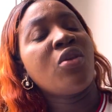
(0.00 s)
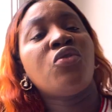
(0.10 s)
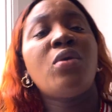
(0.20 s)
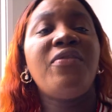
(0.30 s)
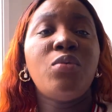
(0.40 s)

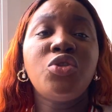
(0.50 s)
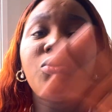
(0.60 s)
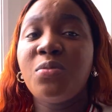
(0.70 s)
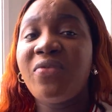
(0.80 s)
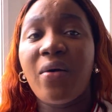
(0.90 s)
So if you want
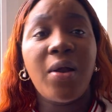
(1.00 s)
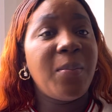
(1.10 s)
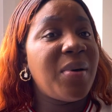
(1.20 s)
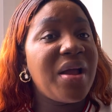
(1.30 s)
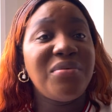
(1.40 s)
to move
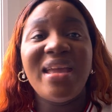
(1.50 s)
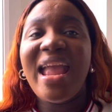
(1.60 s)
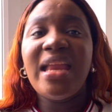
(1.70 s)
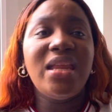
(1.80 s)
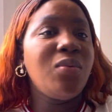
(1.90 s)
around Paris
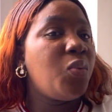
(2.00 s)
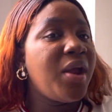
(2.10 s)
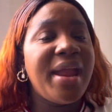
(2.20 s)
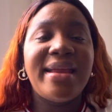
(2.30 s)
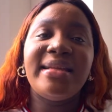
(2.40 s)

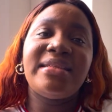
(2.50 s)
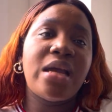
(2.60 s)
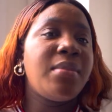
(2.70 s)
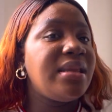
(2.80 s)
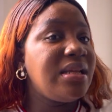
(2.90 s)
anywhere,
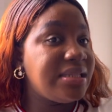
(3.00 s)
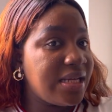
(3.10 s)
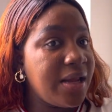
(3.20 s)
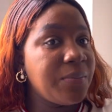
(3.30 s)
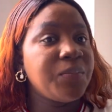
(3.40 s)
anytime, any
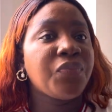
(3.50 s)
day,